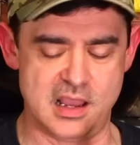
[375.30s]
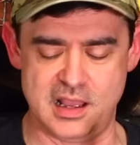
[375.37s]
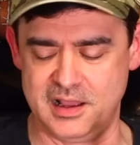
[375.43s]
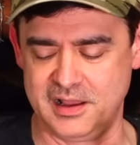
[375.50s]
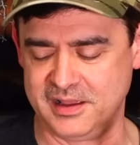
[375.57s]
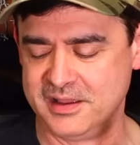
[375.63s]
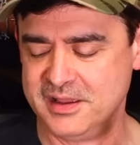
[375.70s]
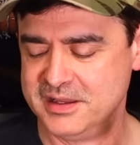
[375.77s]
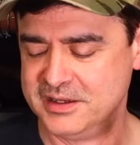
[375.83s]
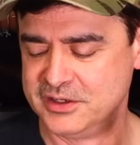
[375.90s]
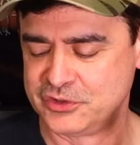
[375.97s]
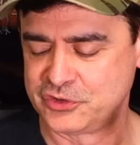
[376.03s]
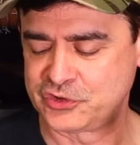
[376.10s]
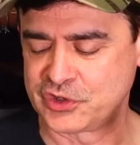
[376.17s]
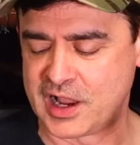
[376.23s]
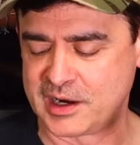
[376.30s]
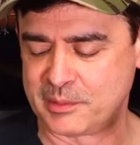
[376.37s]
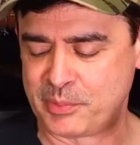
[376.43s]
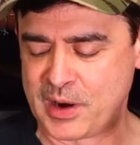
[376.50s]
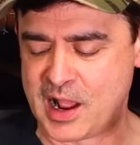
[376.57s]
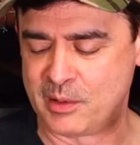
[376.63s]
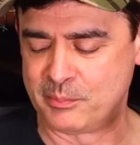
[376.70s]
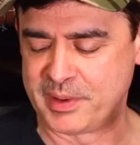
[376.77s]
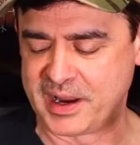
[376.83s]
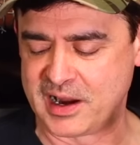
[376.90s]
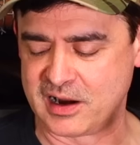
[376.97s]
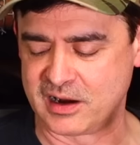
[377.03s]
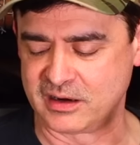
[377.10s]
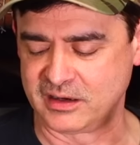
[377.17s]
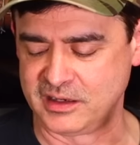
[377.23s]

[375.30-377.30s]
uh, shot a brown bear